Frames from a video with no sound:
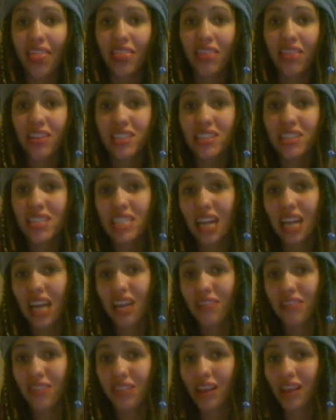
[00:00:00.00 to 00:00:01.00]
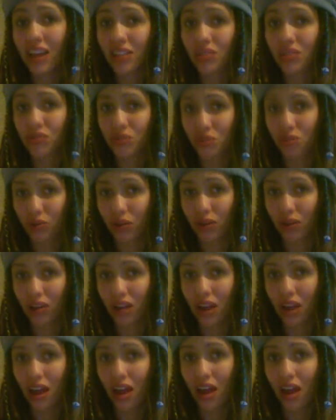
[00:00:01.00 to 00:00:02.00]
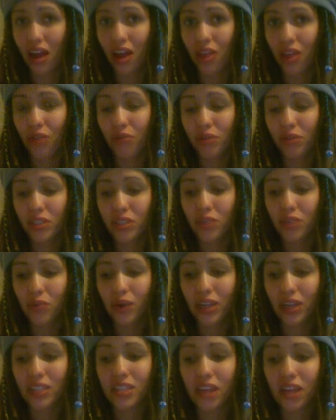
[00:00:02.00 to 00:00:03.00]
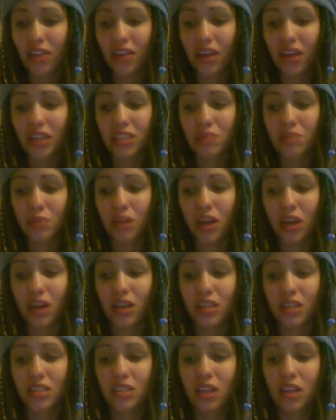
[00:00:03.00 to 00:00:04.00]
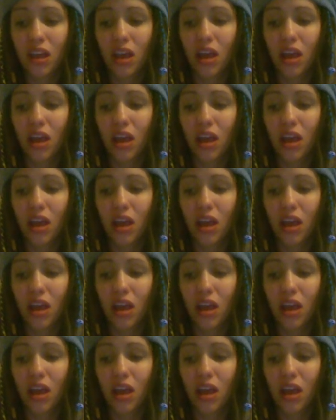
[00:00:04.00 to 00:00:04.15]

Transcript: This is kind of a last resort. The reason why I say that is because